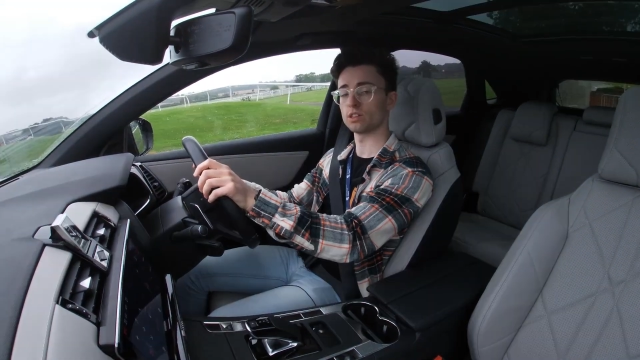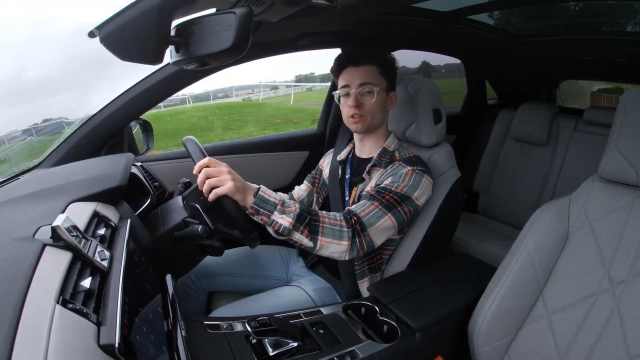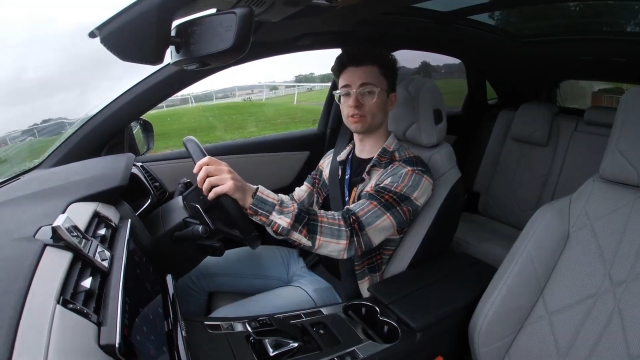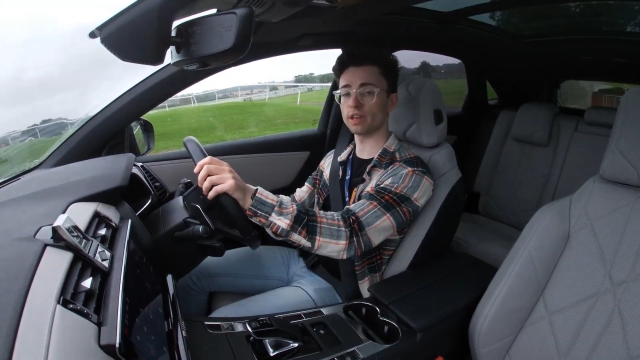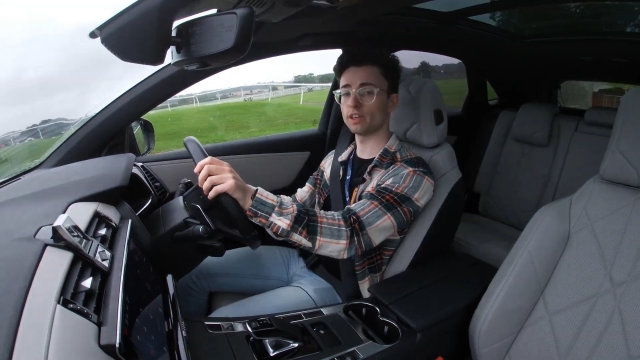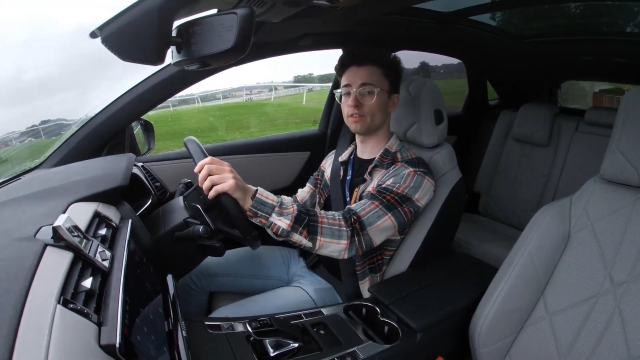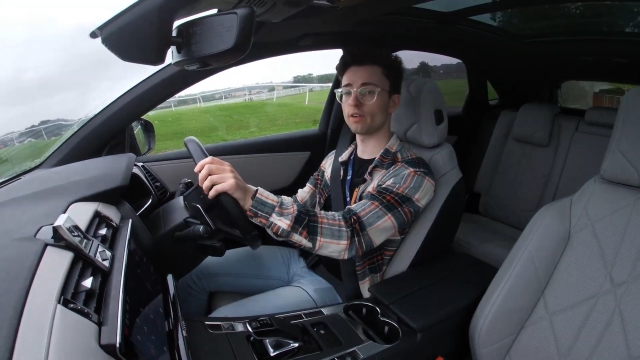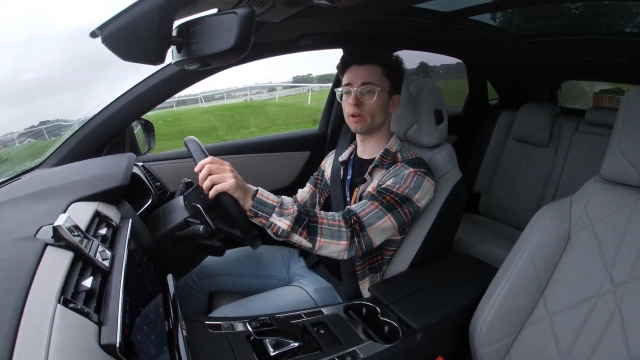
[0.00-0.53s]
So
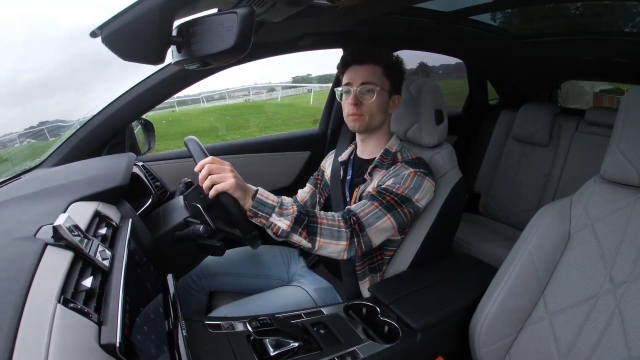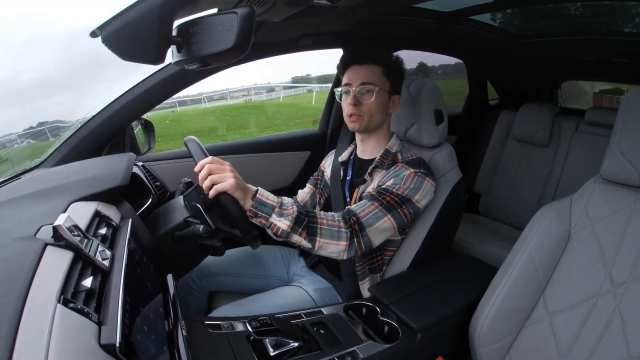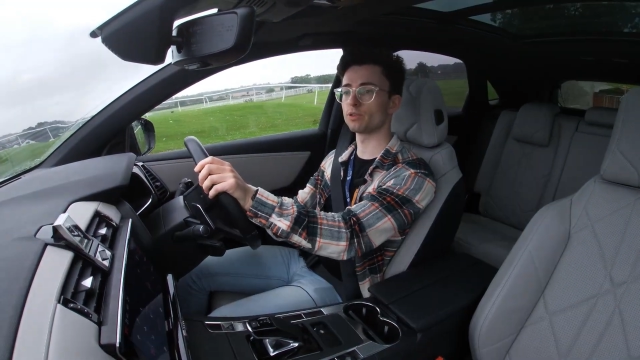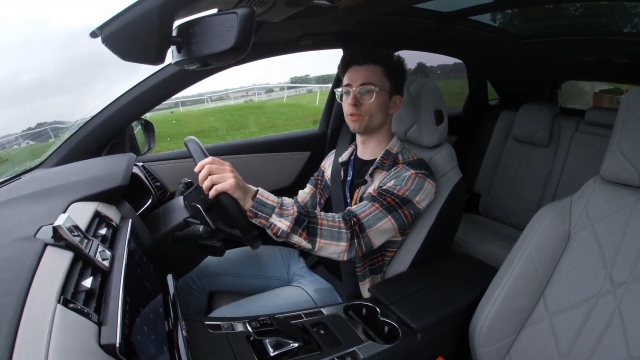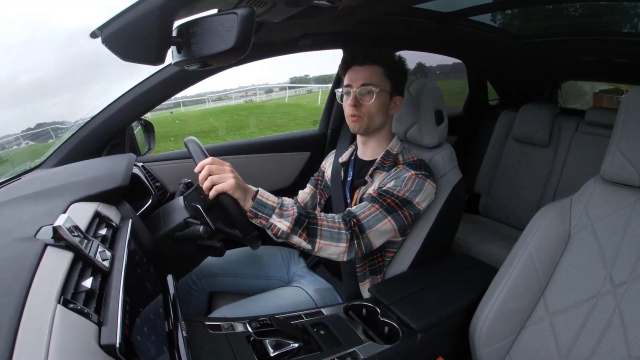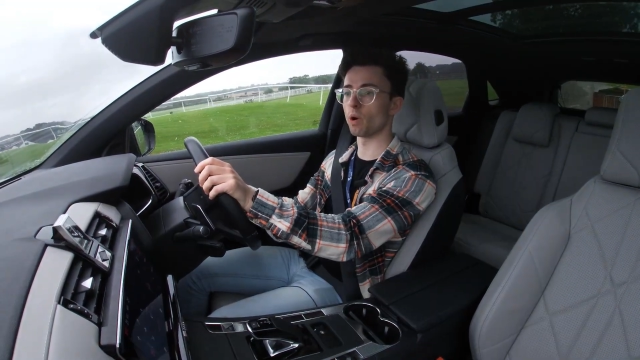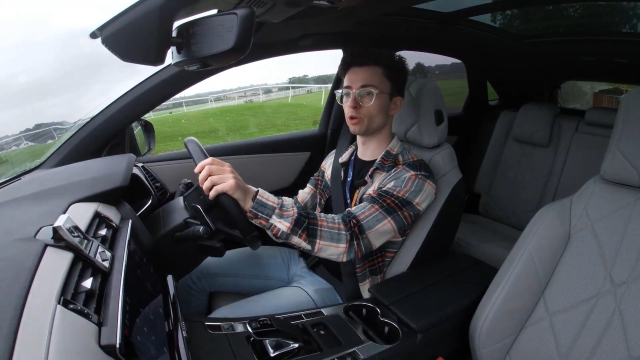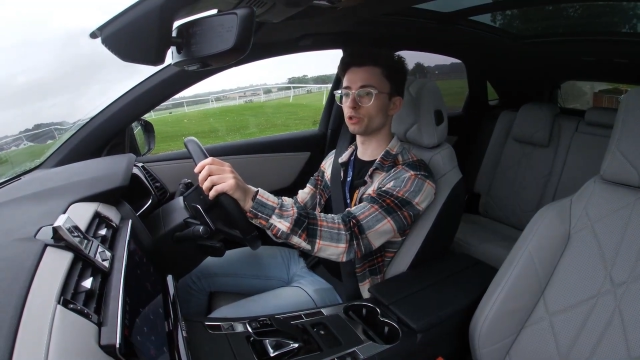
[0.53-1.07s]
thank you very much
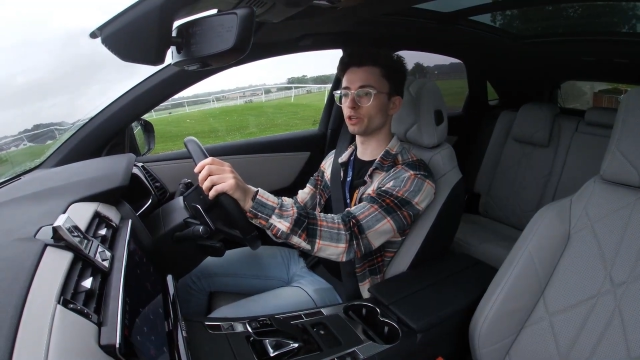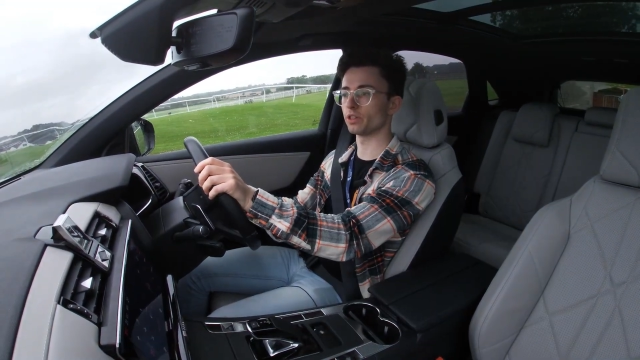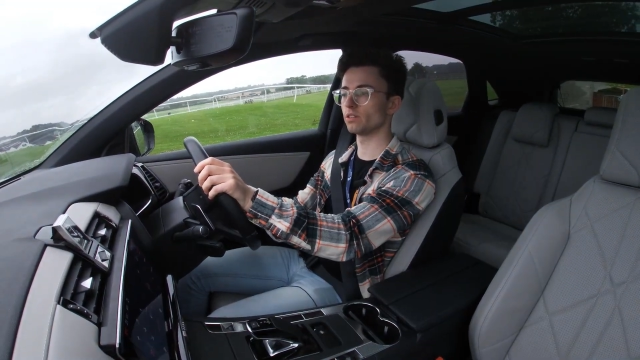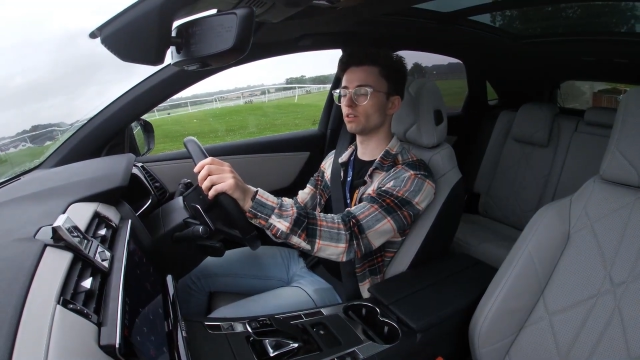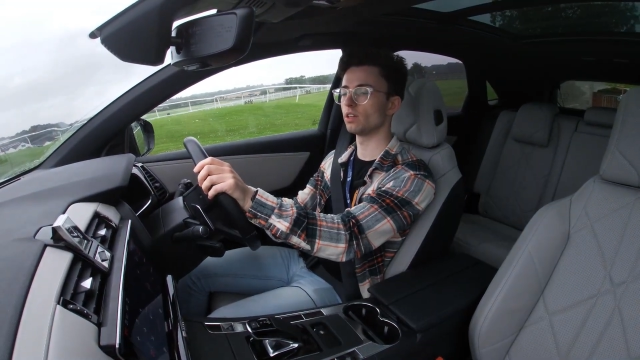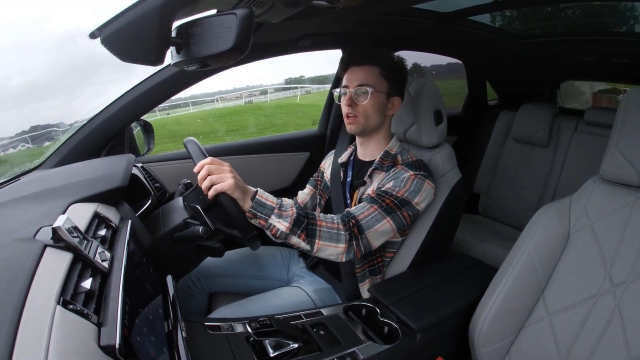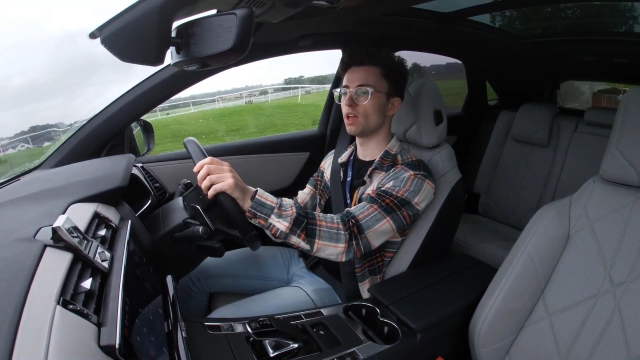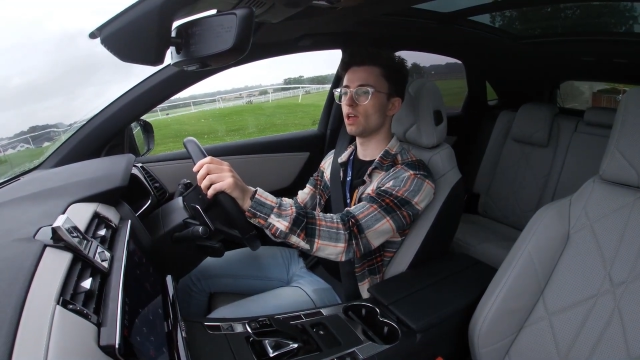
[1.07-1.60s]
for watching.
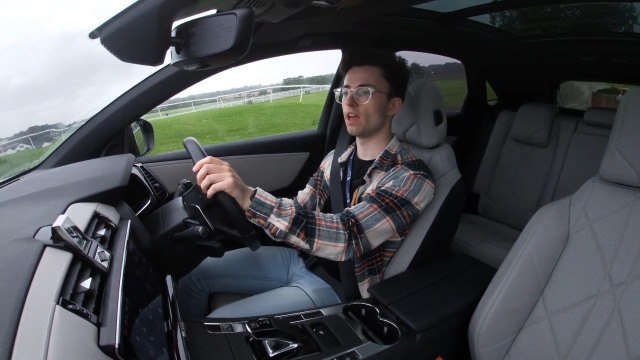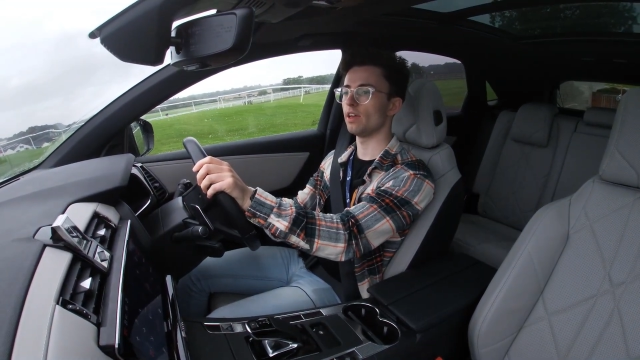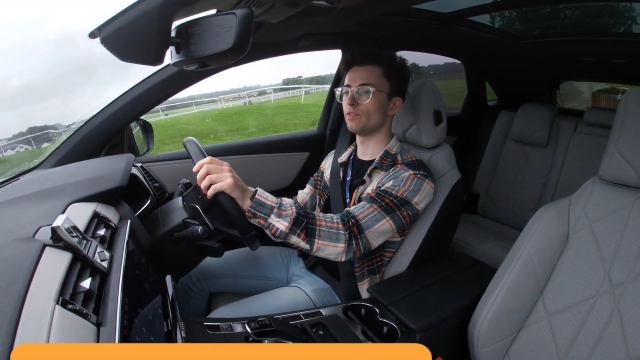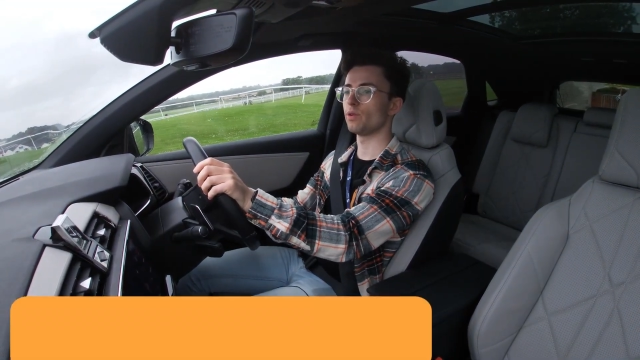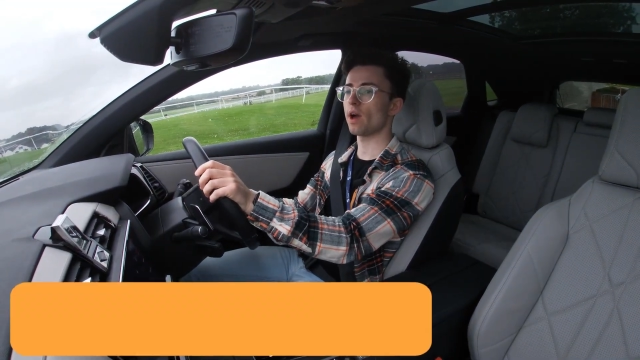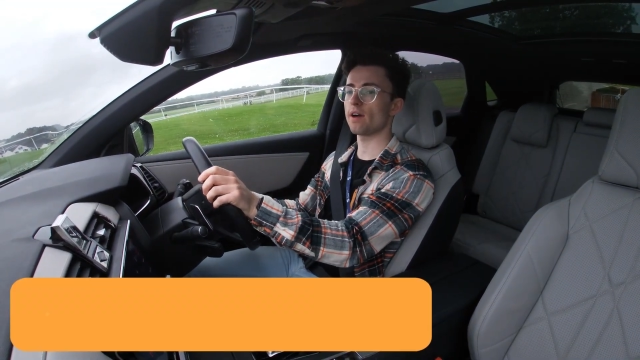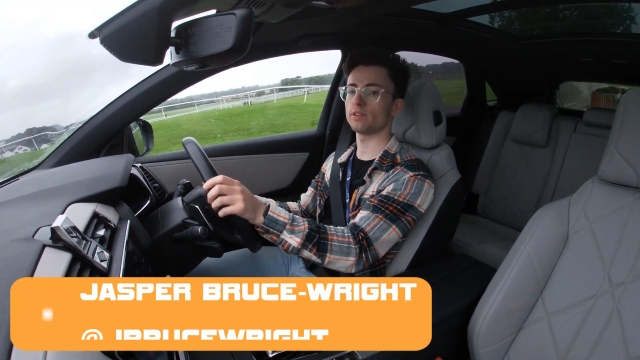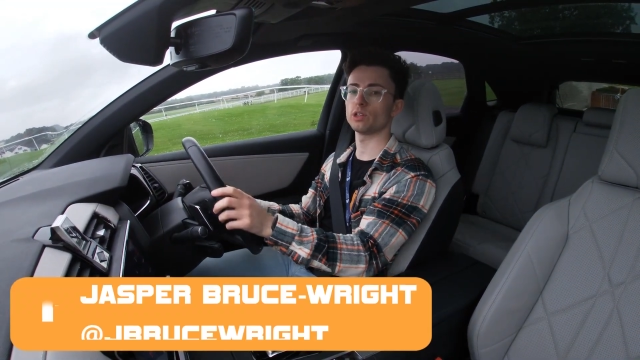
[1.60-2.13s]

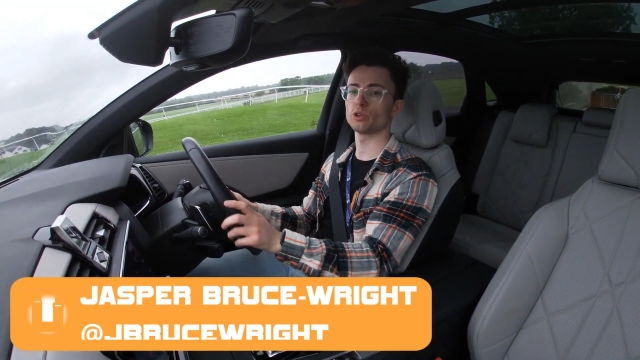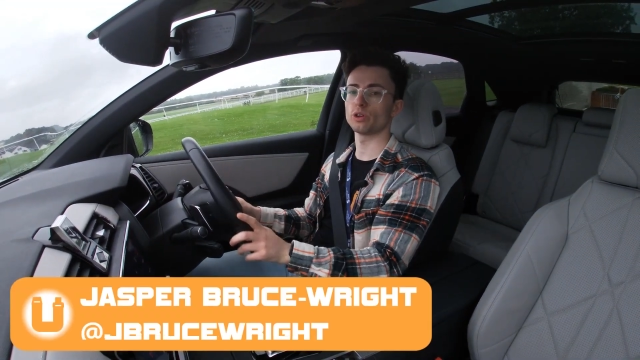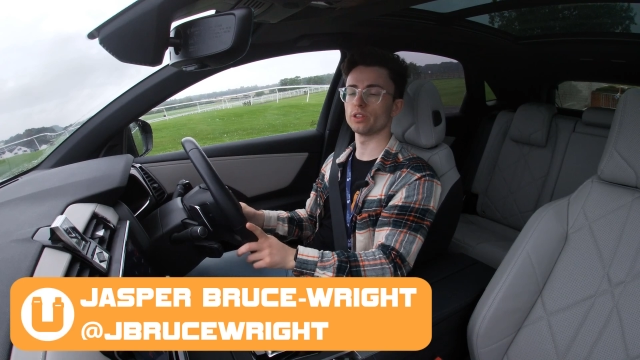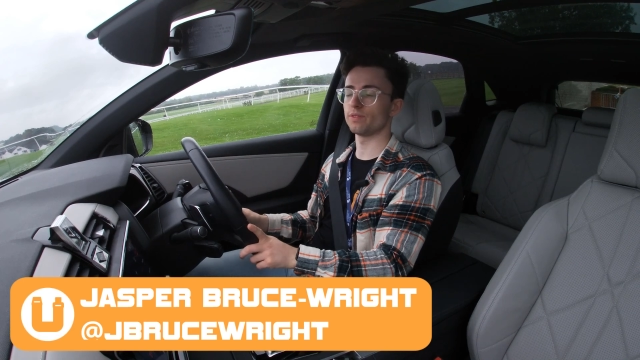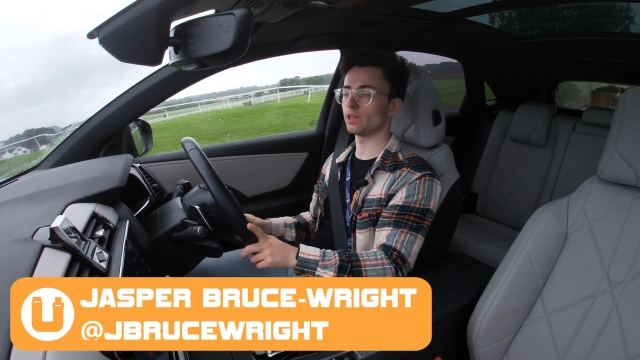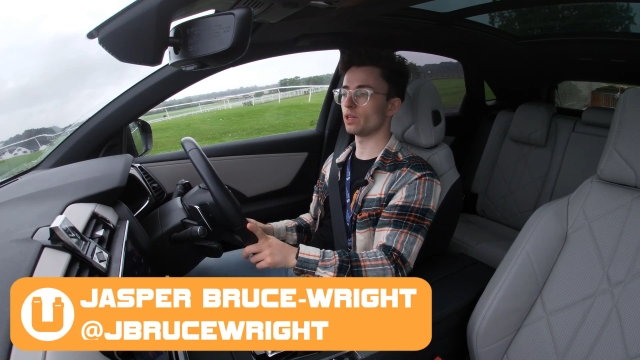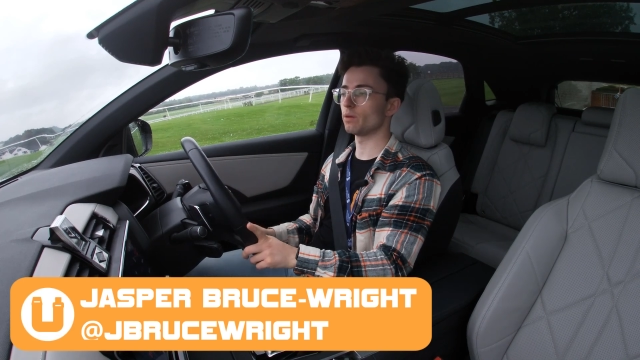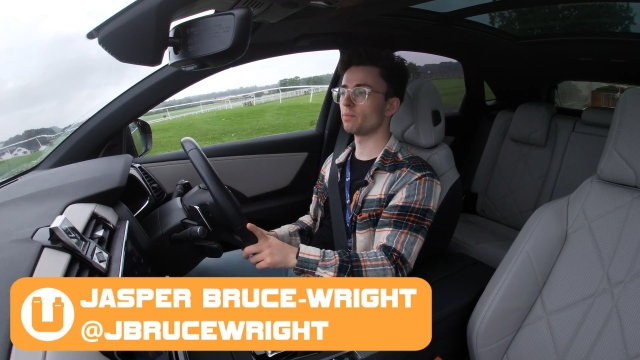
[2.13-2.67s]
If you have enjoyed
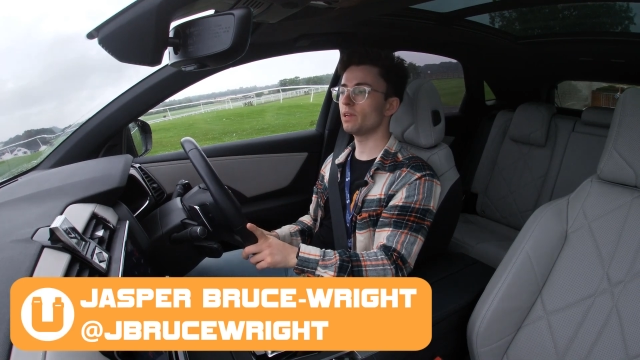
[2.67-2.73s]
the video,